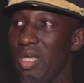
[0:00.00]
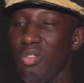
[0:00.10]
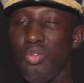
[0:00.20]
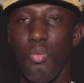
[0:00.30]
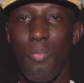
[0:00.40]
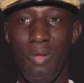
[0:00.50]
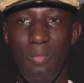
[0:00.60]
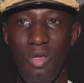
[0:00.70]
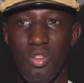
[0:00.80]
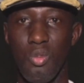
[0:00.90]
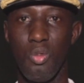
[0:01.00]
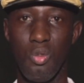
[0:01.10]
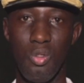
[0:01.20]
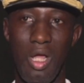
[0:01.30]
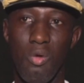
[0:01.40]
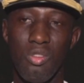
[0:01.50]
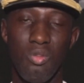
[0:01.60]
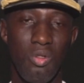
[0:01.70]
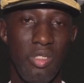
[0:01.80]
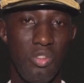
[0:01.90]
this general context,
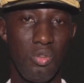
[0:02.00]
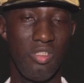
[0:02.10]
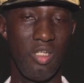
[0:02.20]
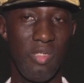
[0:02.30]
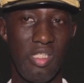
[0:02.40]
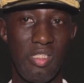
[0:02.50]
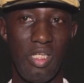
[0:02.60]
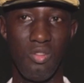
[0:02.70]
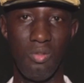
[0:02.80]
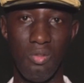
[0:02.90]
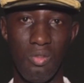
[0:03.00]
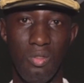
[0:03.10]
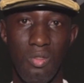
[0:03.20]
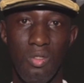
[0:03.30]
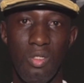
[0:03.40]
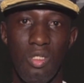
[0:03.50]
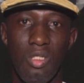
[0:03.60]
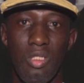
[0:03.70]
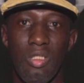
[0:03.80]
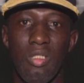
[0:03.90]
the National Navy is playing a
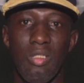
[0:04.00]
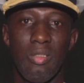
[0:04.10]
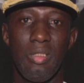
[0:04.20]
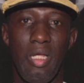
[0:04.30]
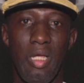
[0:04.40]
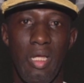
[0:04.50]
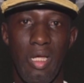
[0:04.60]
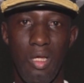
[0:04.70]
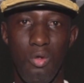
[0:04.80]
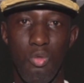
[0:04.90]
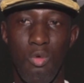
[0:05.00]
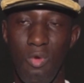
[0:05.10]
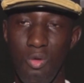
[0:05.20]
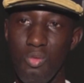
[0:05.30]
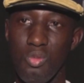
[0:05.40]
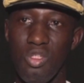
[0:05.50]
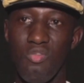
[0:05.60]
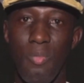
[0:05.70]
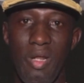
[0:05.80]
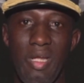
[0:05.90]
full role alongside other government
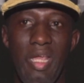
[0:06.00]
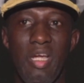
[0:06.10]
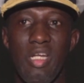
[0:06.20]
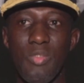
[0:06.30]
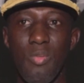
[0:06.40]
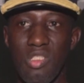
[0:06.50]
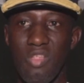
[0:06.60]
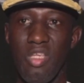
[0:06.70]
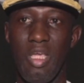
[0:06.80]
agencies.